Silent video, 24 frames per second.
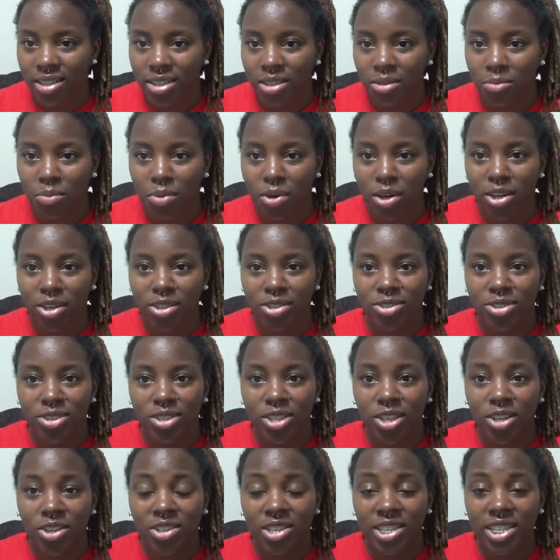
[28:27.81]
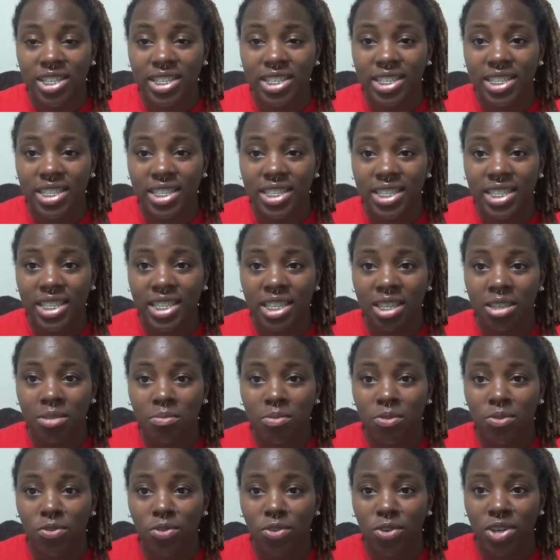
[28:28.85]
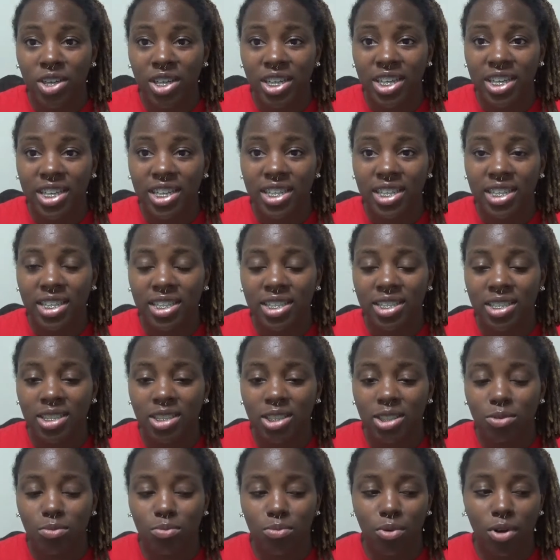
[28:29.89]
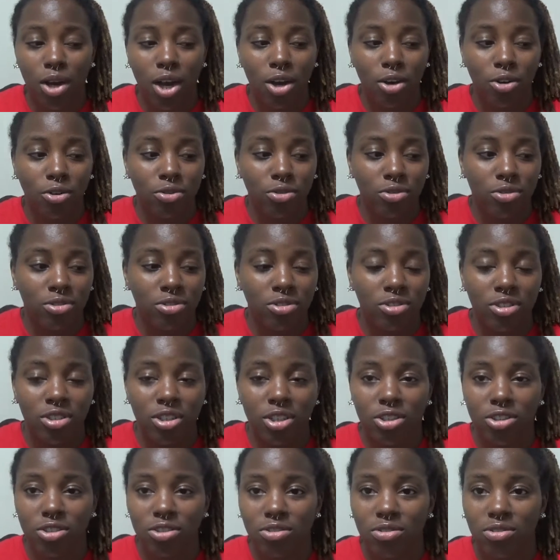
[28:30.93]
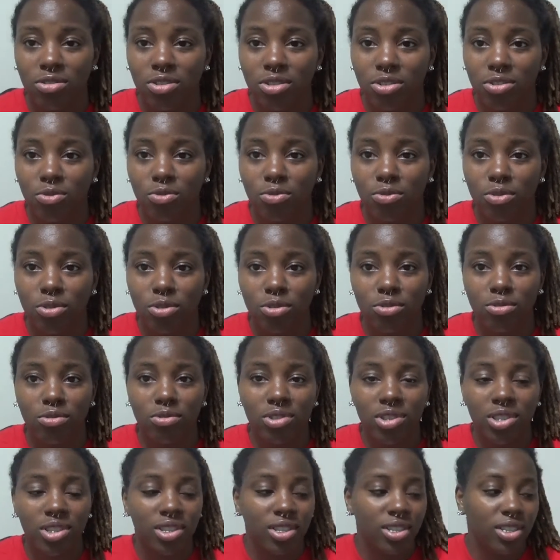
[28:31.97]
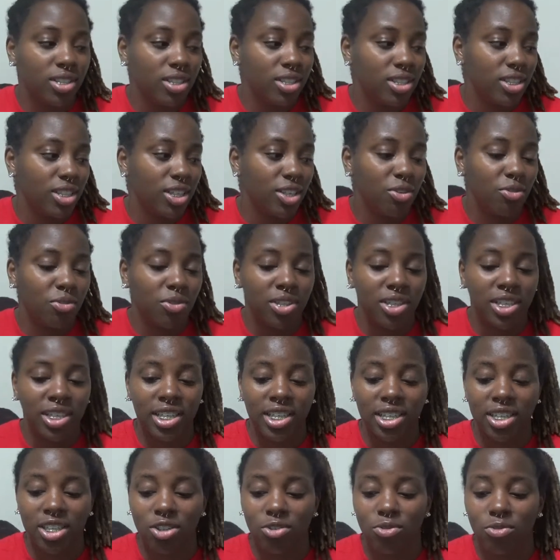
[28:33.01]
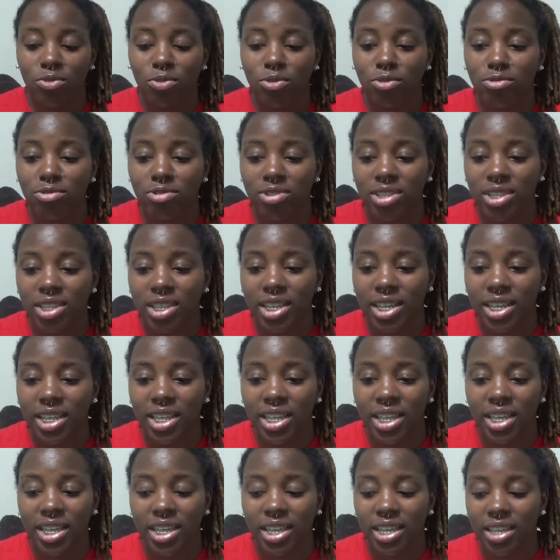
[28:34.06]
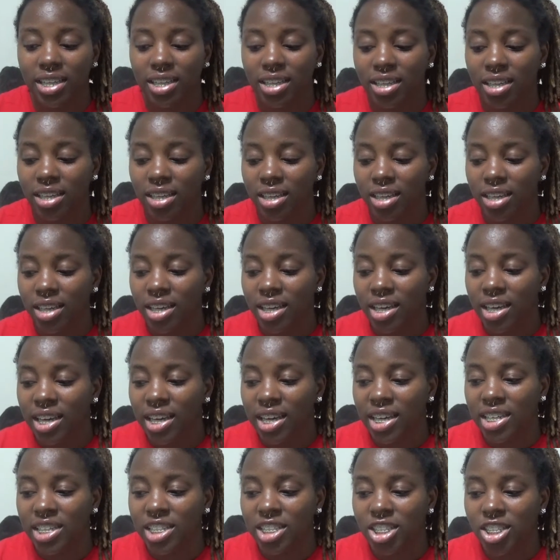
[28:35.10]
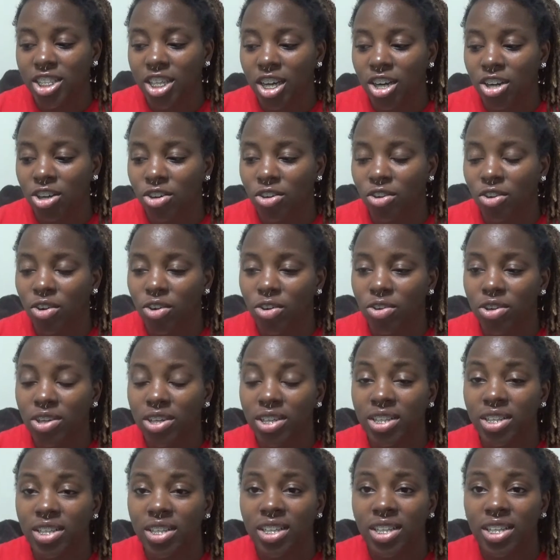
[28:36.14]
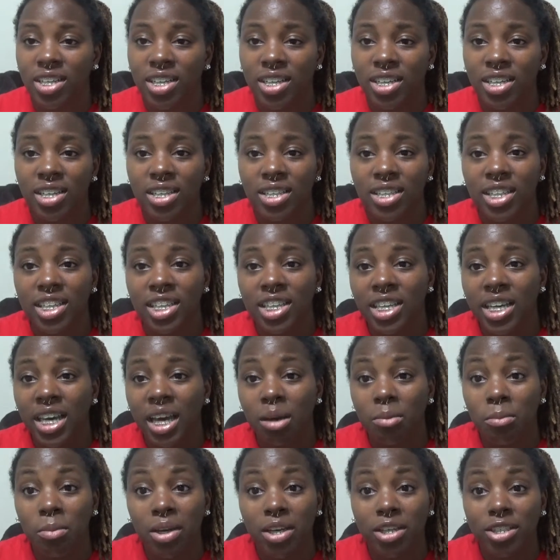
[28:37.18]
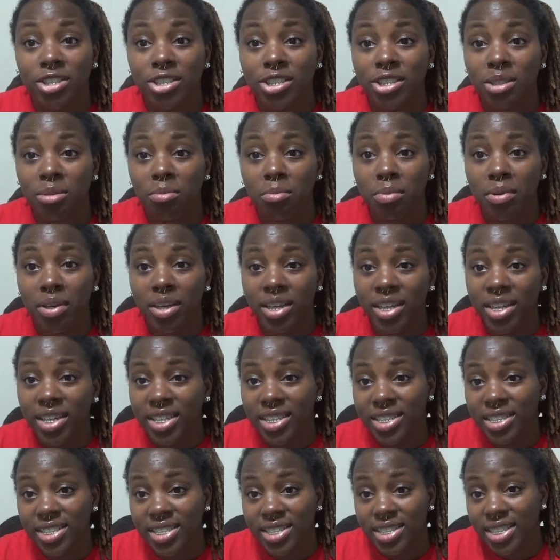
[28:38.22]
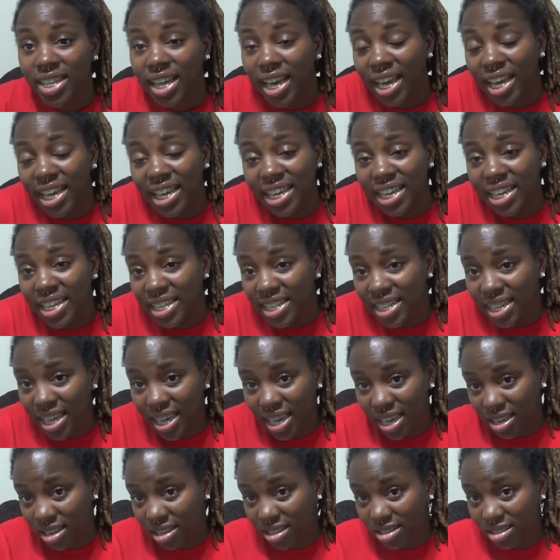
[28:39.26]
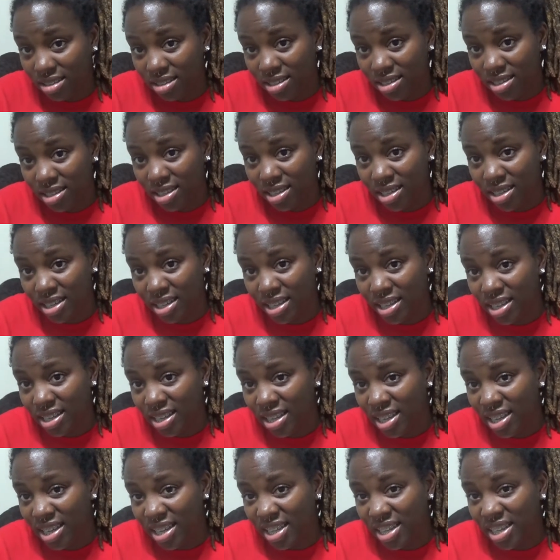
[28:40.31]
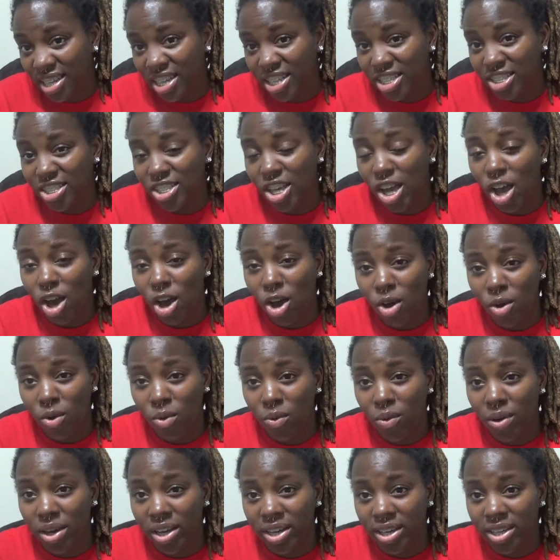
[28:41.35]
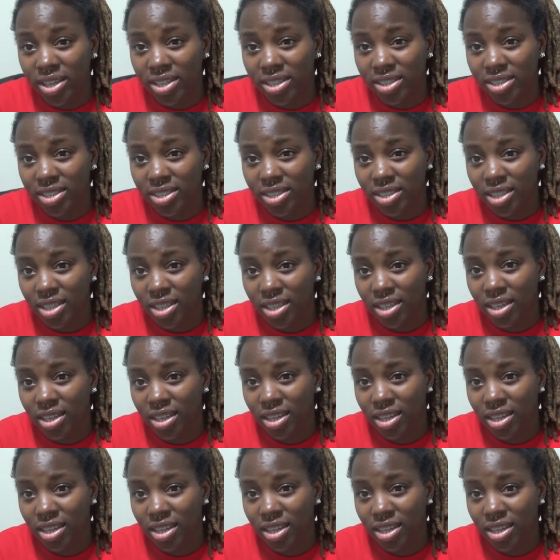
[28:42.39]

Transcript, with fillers: the birds don't eat the seed before it can sprout, you know, the roots. Then when they, the roots get in and they start growing, then you gotta make sure the bugs not eating at it. There's always